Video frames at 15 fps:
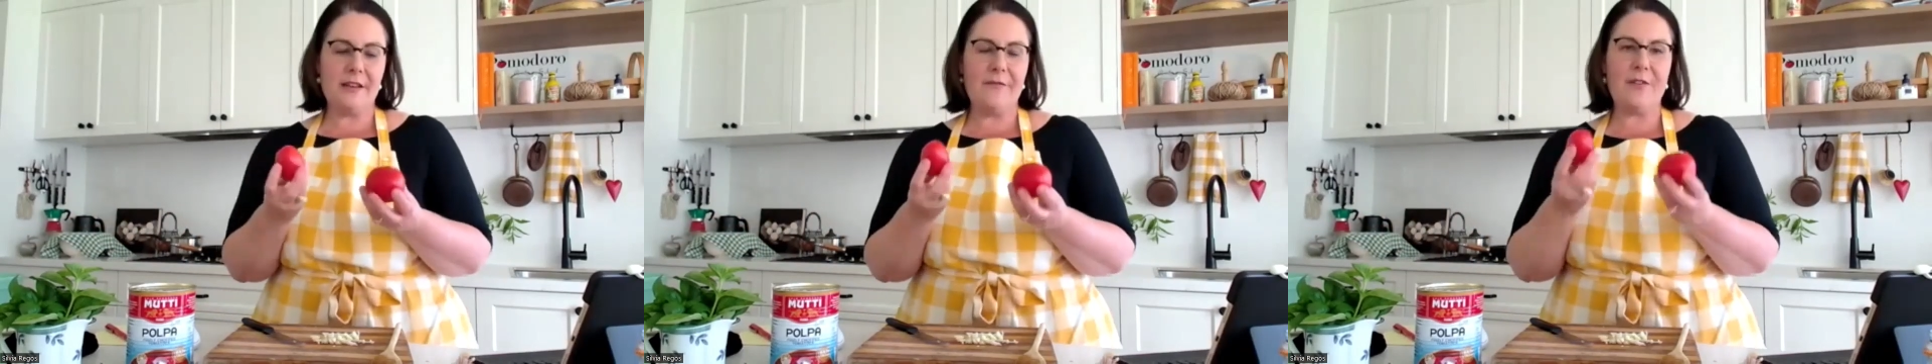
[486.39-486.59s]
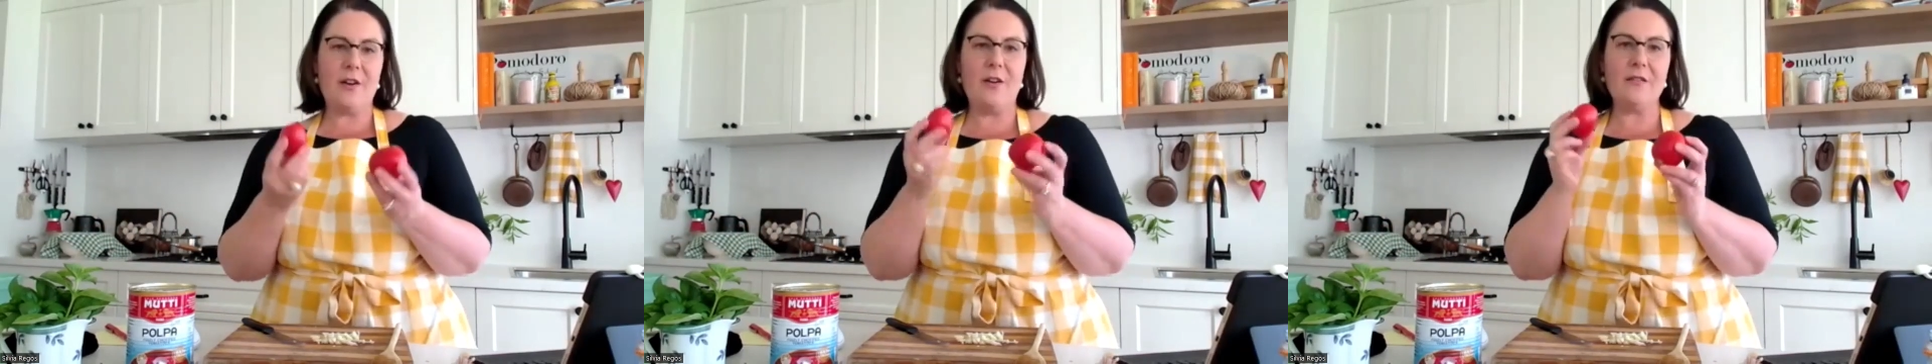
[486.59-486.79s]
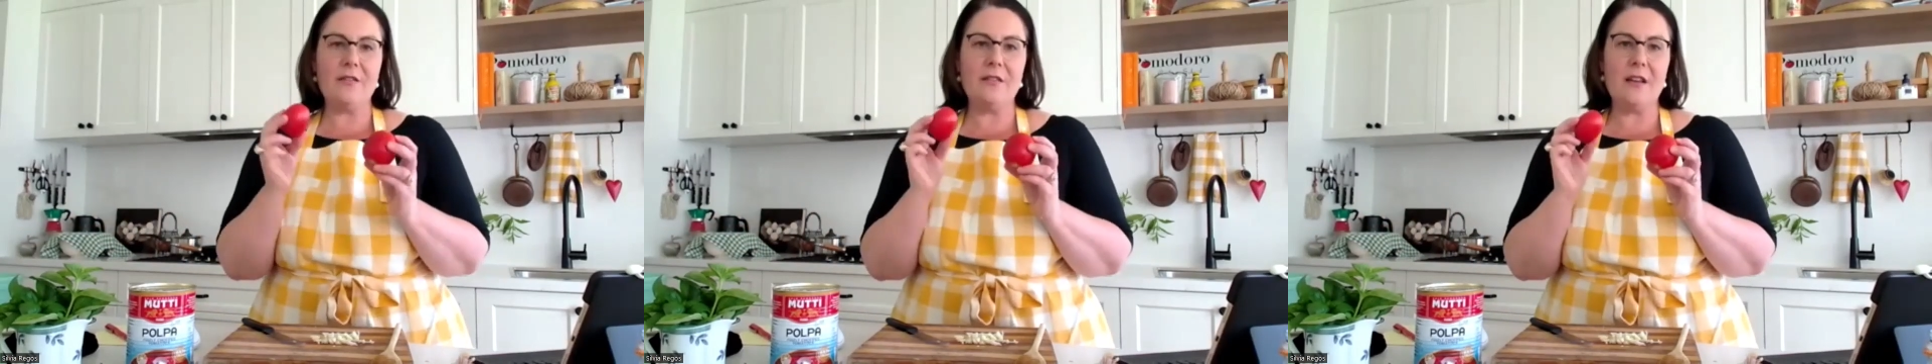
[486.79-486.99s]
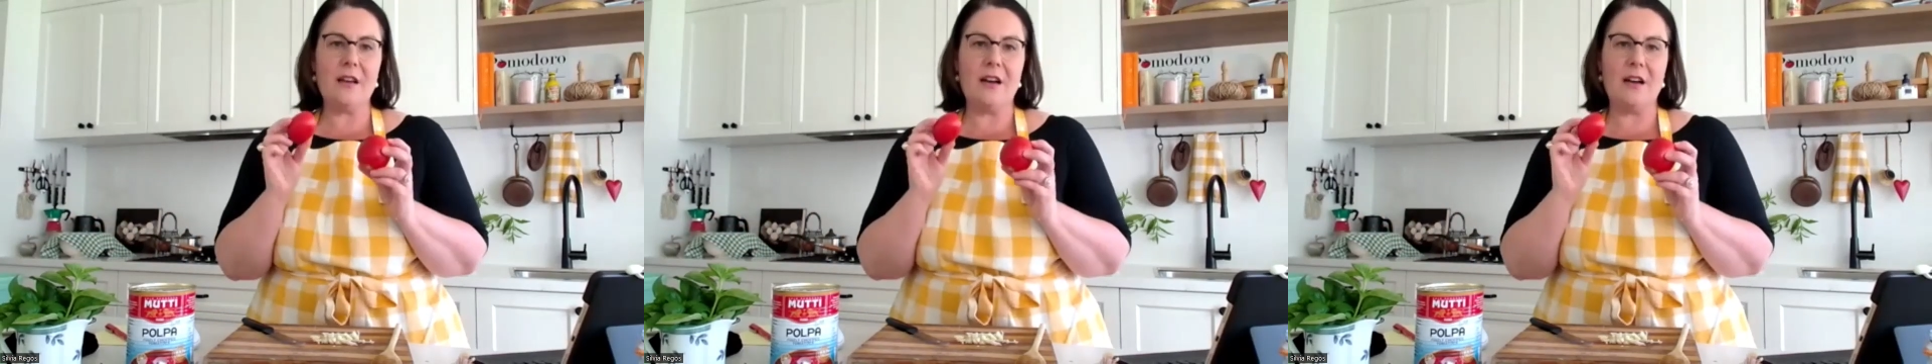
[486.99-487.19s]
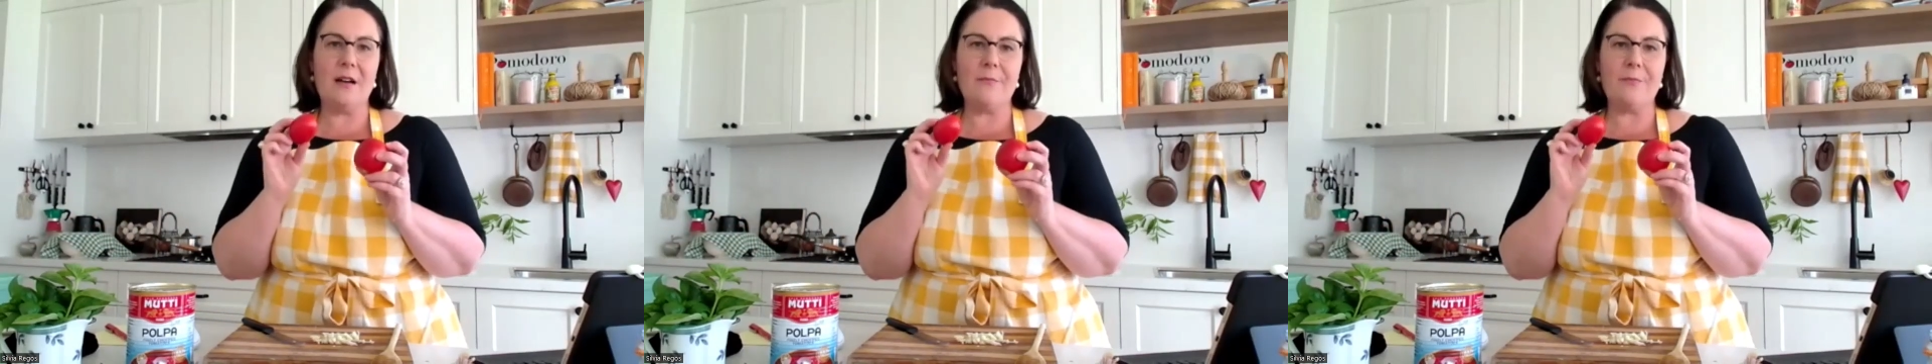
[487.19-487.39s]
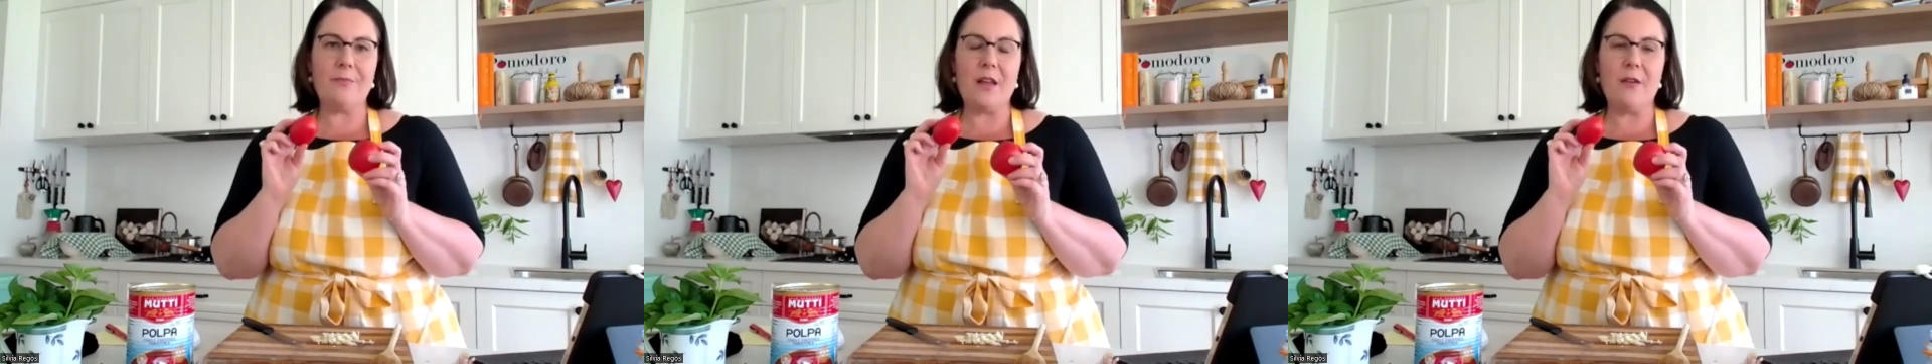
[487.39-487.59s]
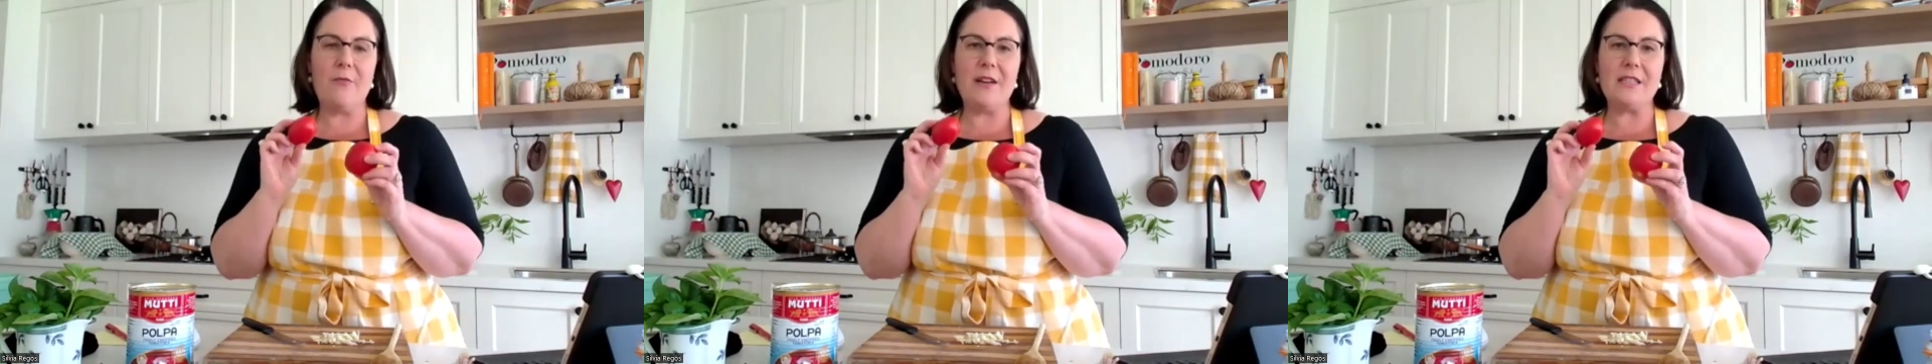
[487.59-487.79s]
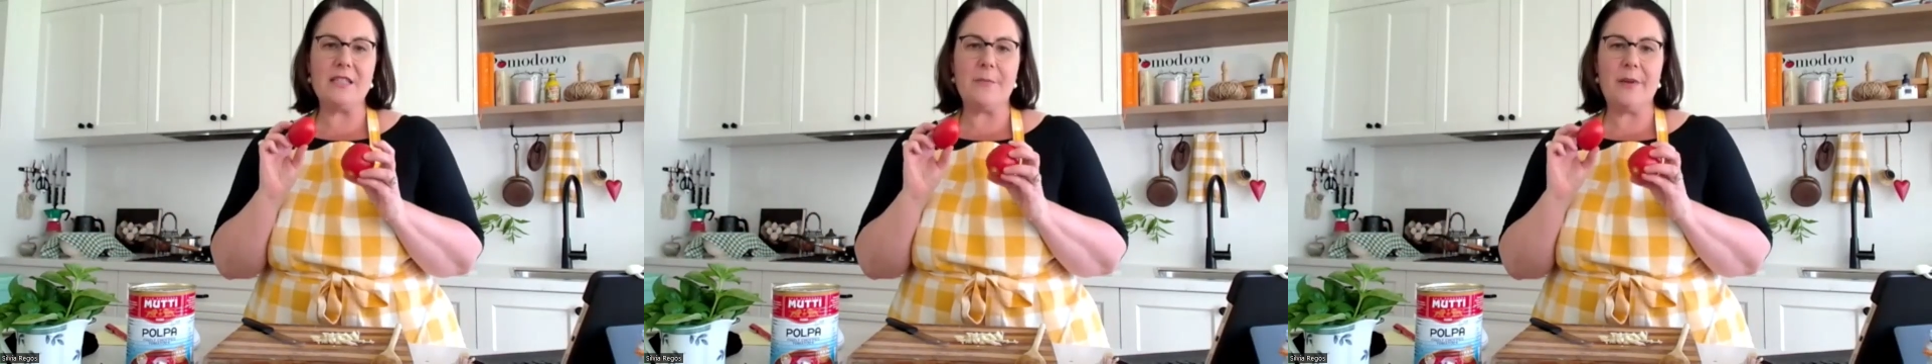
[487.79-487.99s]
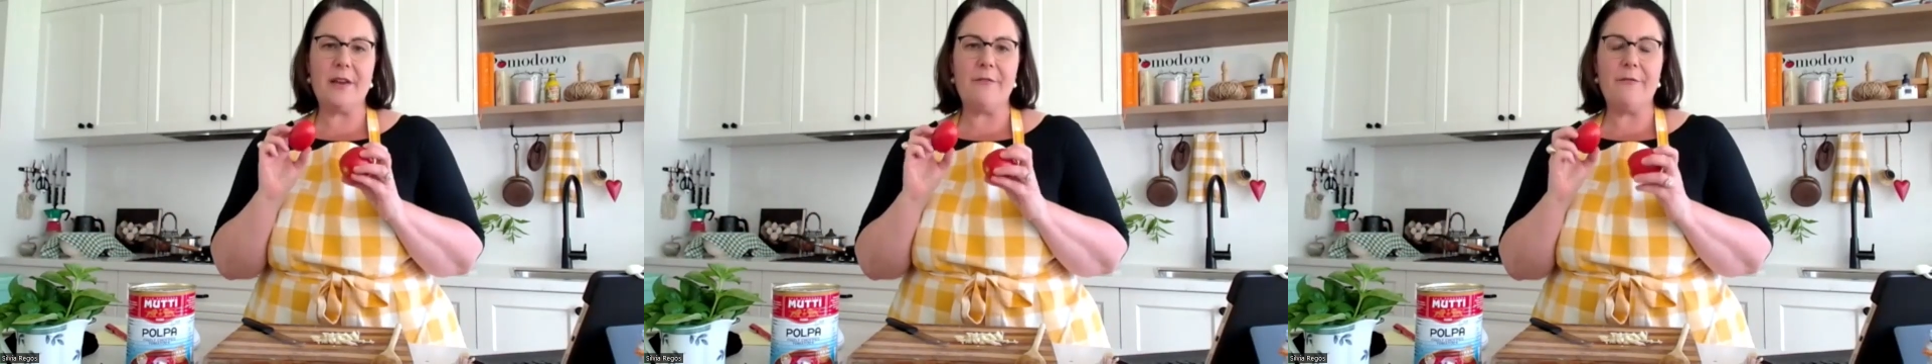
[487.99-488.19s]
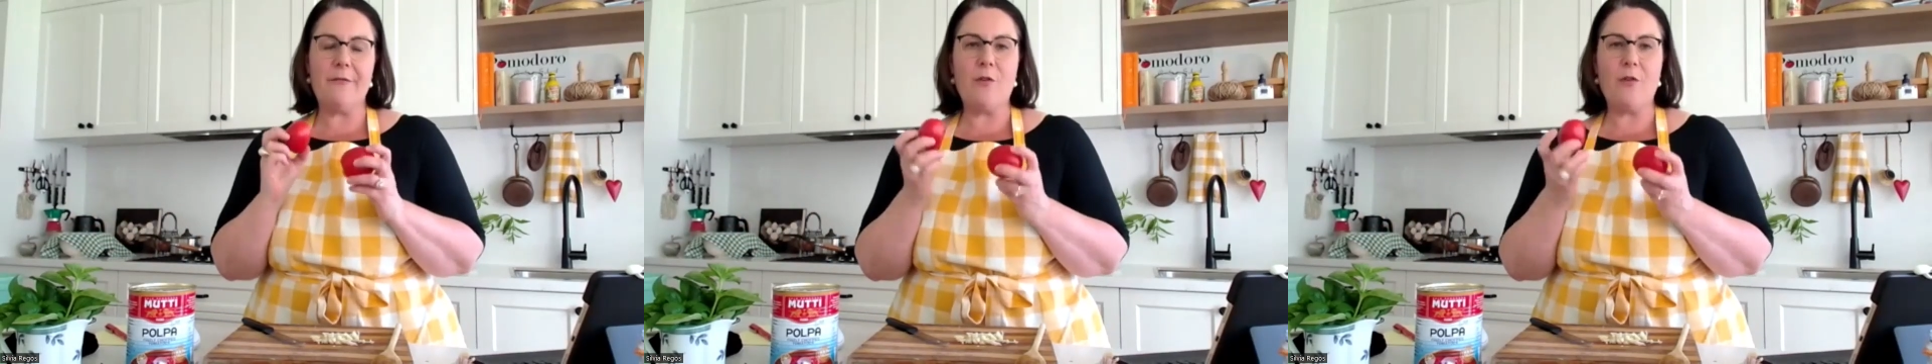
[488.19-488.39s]
I've got a
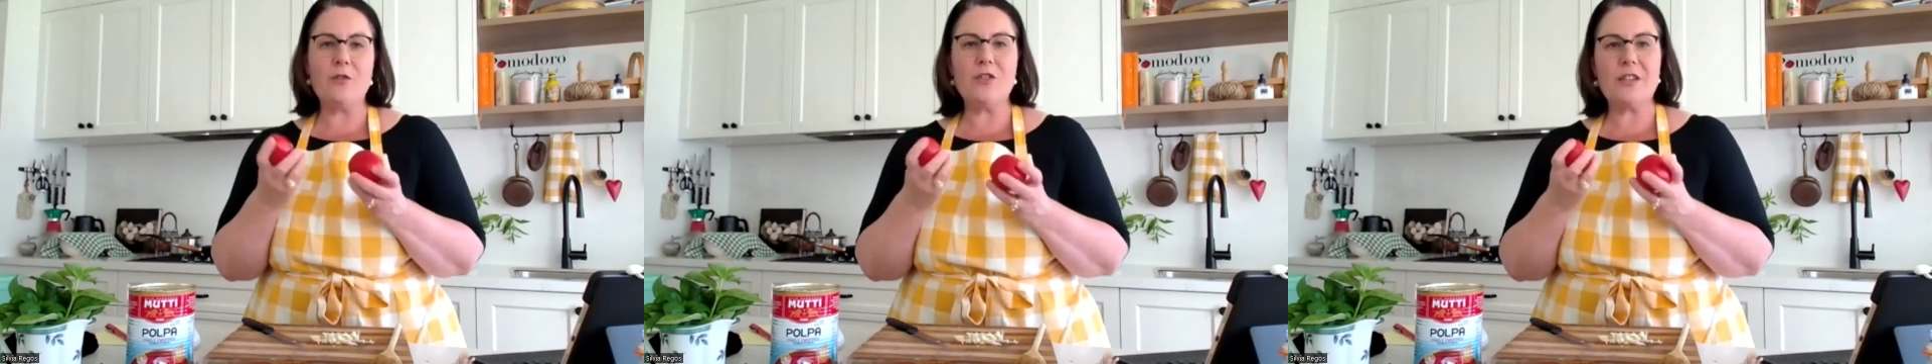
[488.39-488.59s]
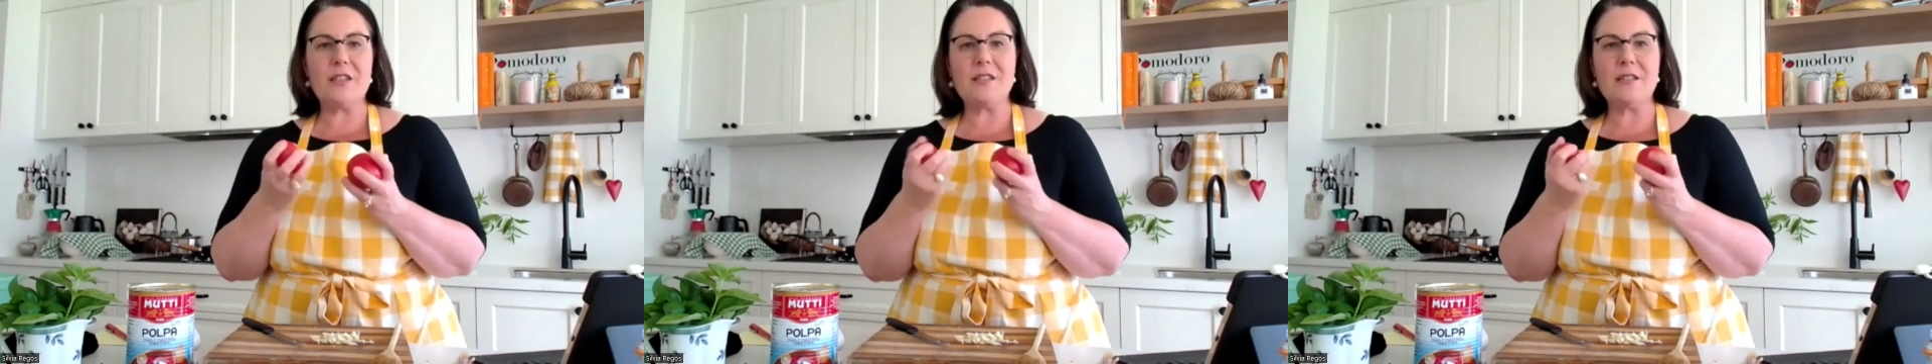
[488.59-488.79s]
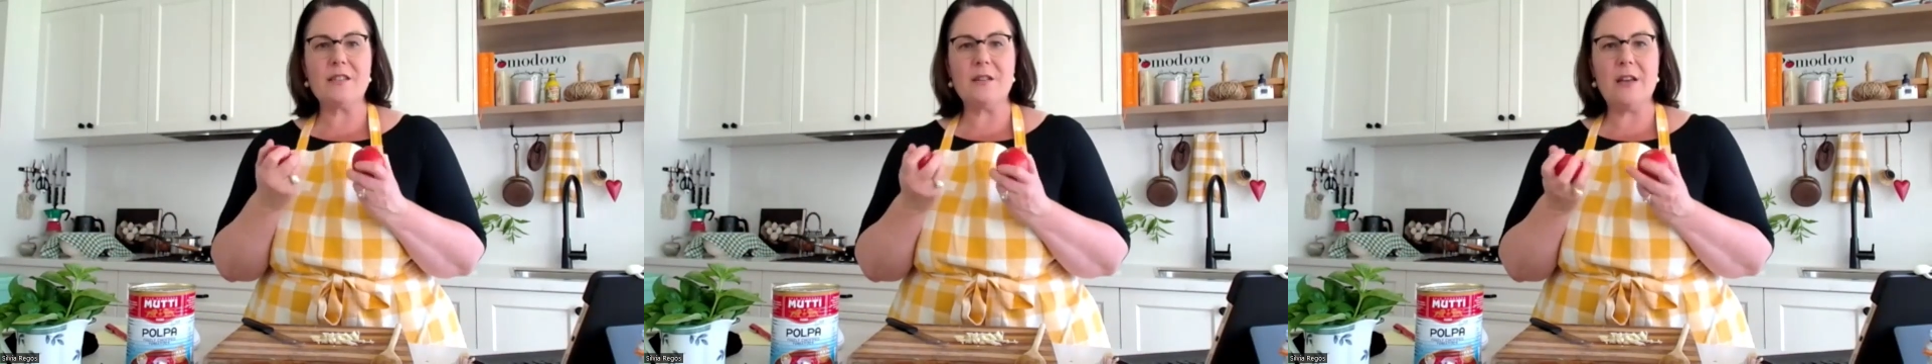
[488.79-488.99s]
recipe for just,